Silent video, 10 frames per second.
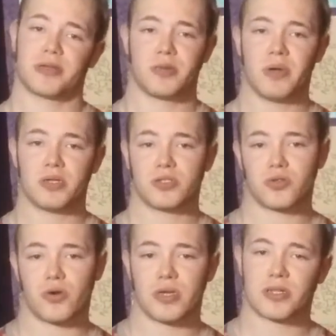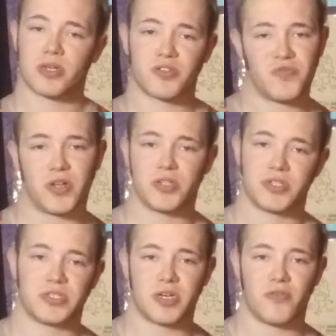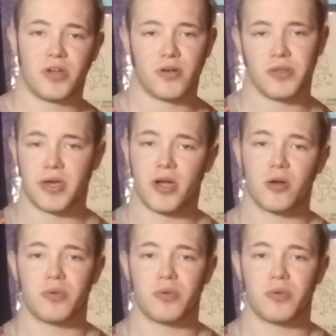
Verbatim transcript: Like, the main story, like, there's villains and stuff here and there,